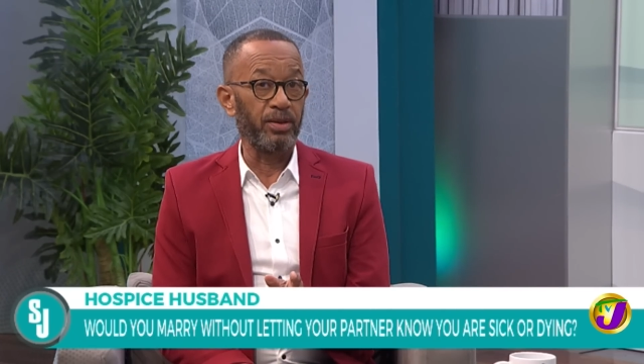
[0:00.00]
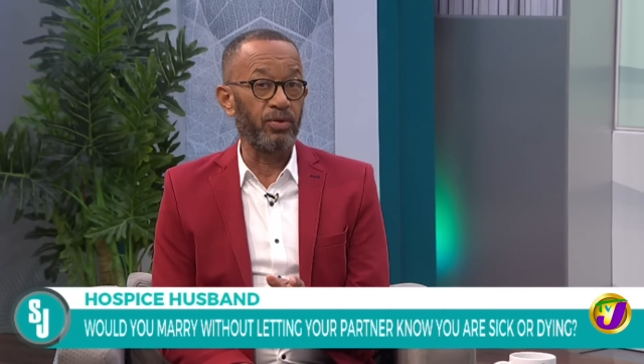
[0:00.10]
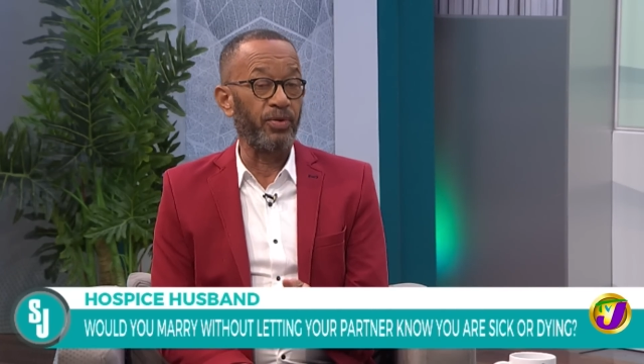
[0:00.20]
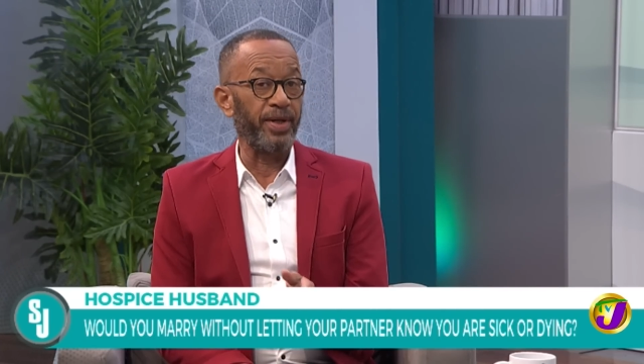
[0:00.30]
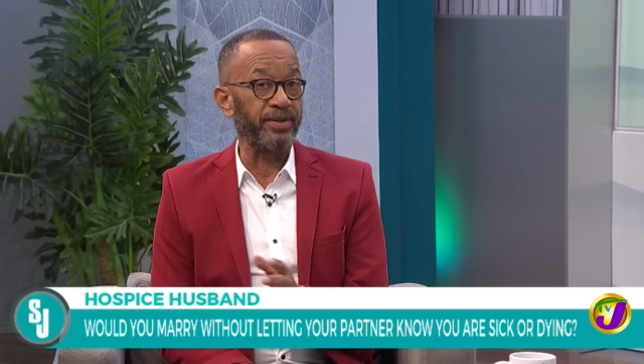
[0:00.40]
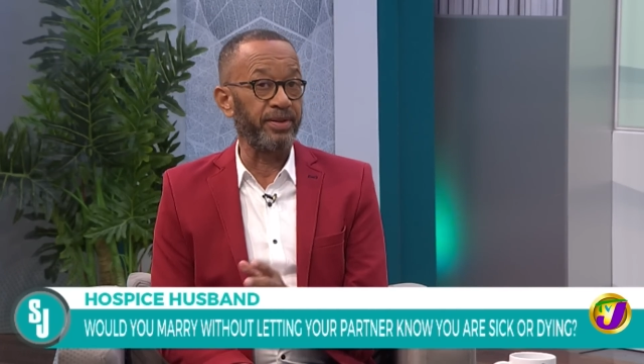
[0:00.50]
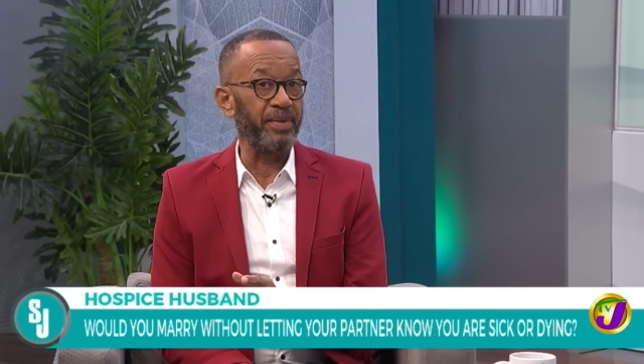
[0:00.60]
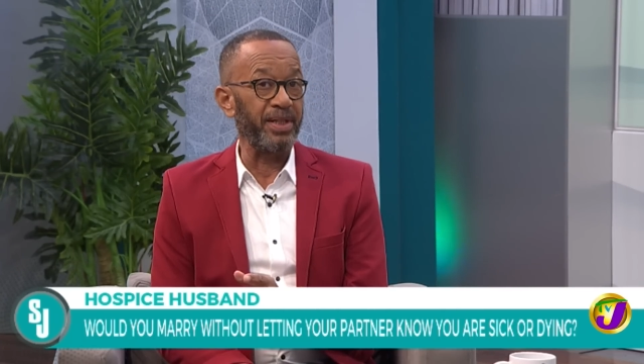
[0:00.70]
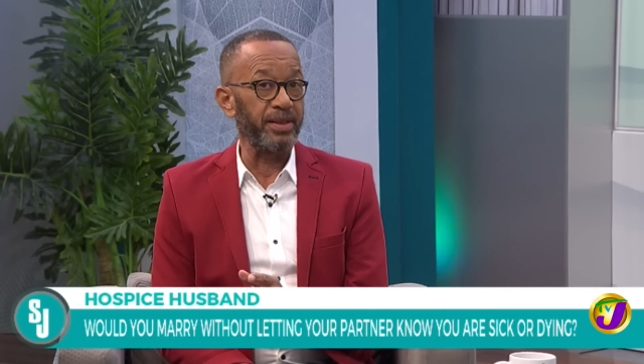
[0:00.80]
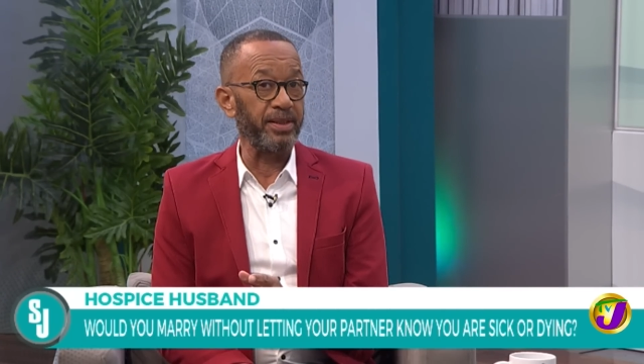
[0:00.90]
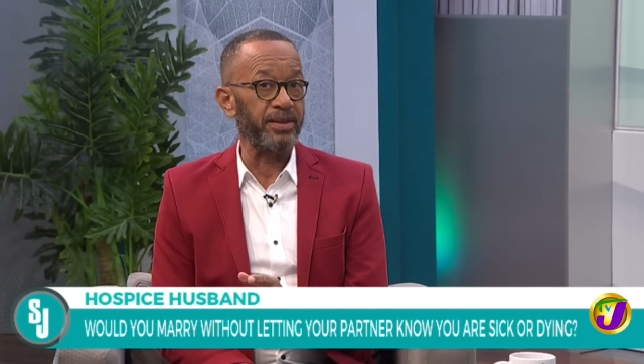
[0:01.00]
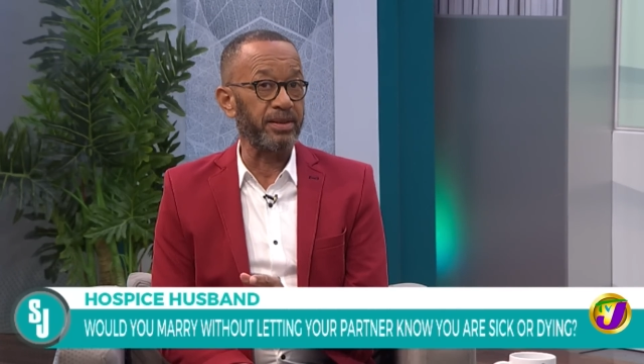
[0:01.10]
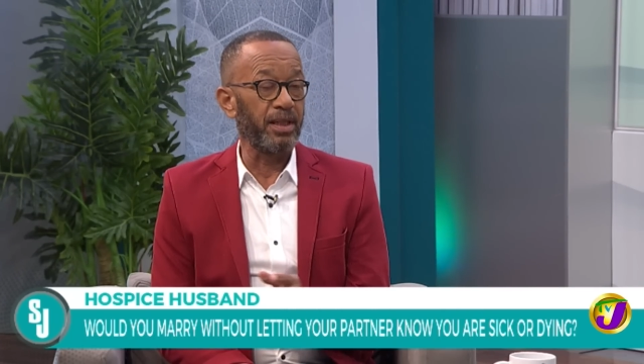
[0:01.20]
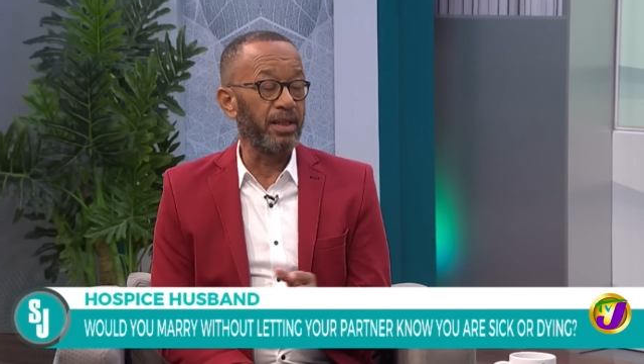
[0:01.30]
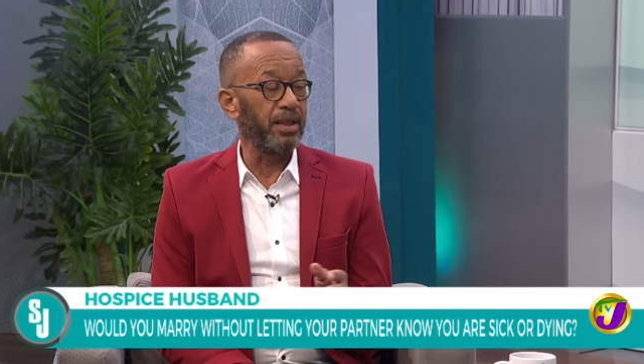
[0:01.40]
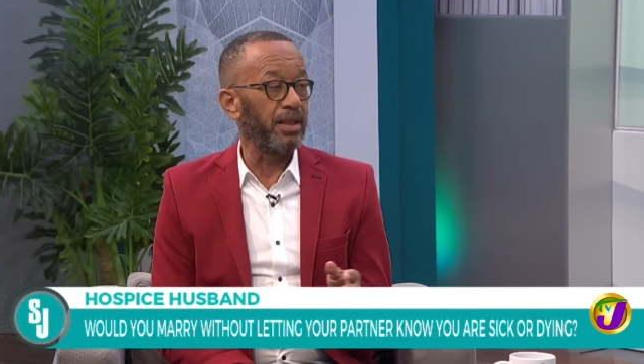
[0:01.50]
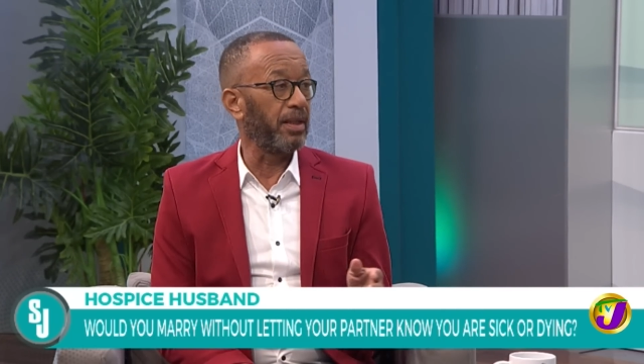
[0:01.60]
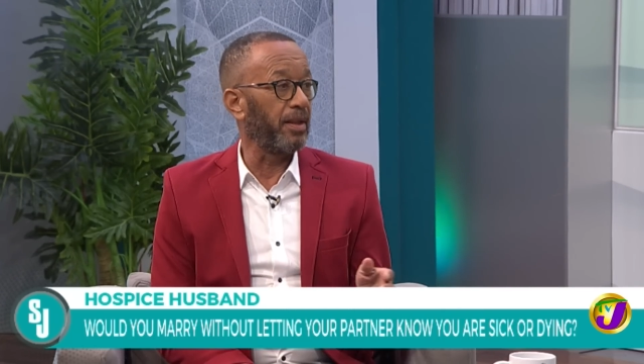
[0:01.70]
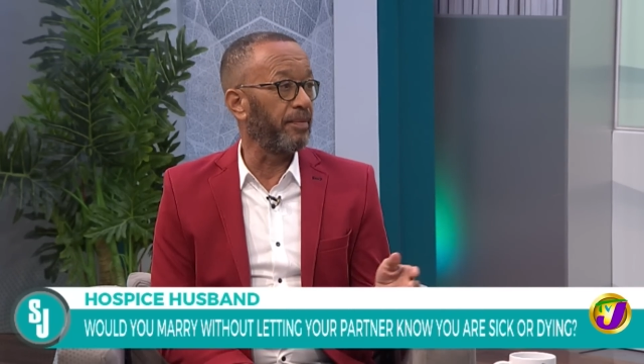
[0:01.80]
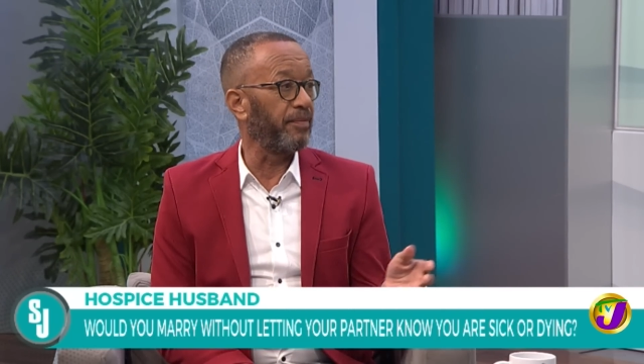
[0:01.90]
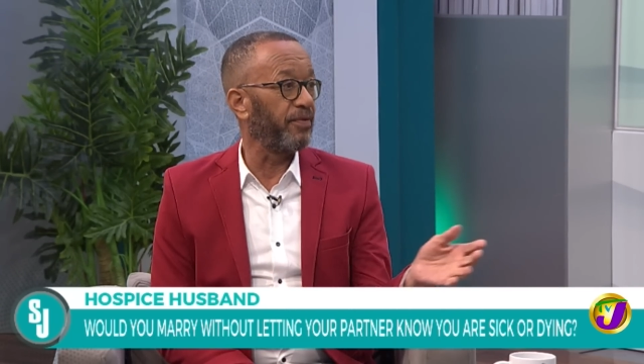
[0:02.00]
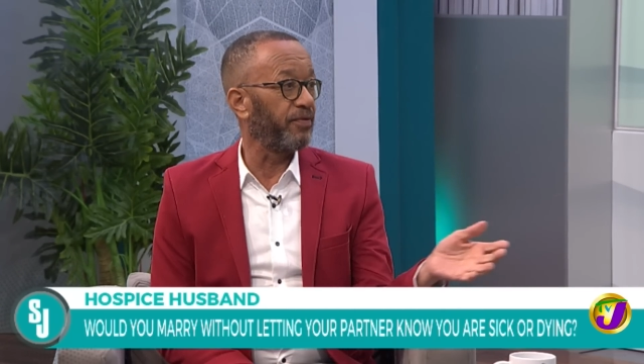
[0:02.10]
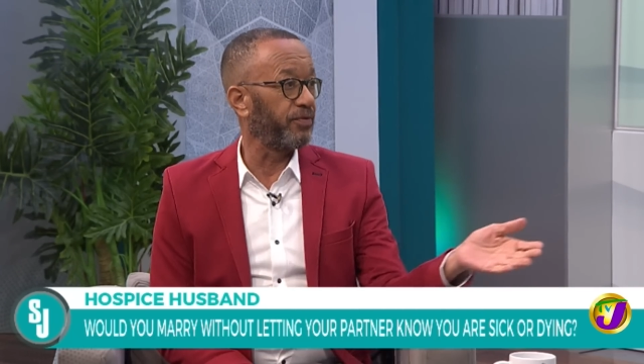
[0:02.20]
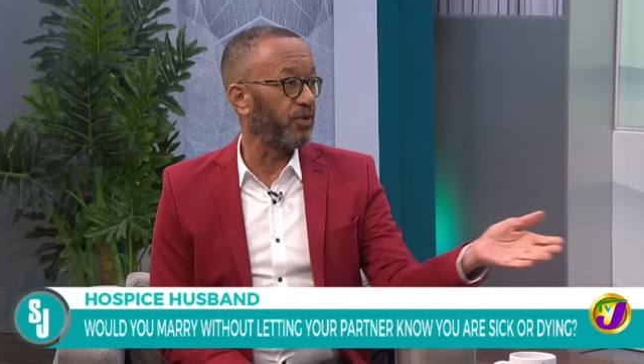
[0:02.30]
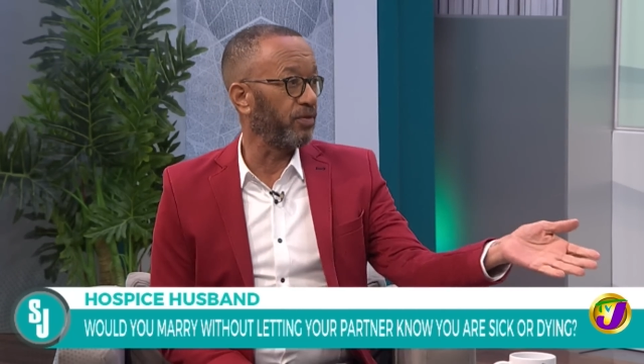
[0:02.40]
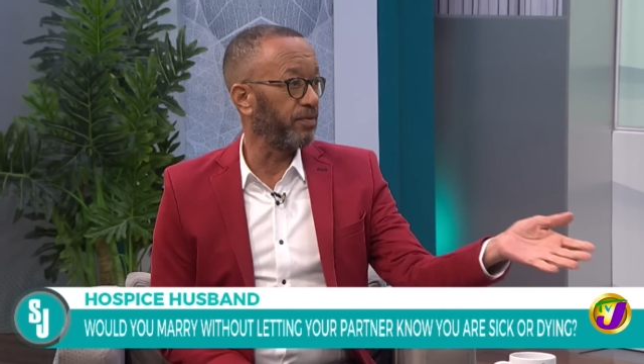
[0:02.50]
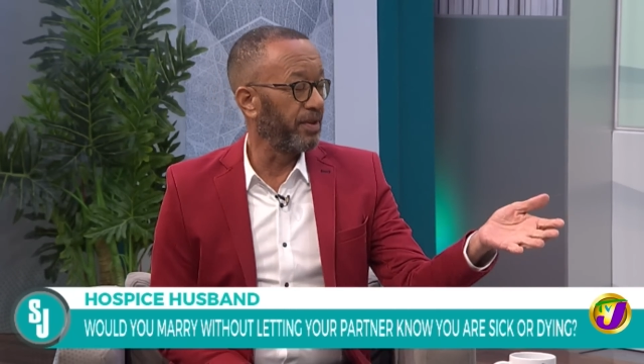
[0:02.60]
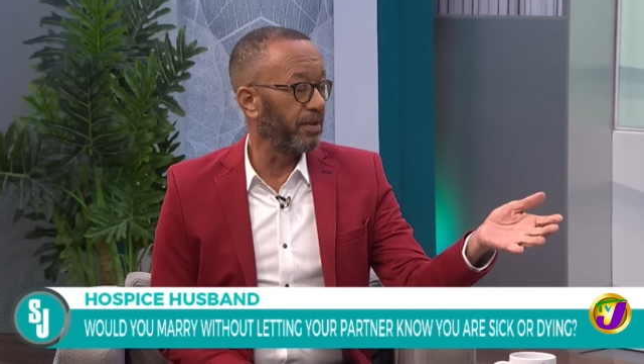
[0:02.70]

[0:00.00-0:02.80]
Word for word: who went to the Middle East um, to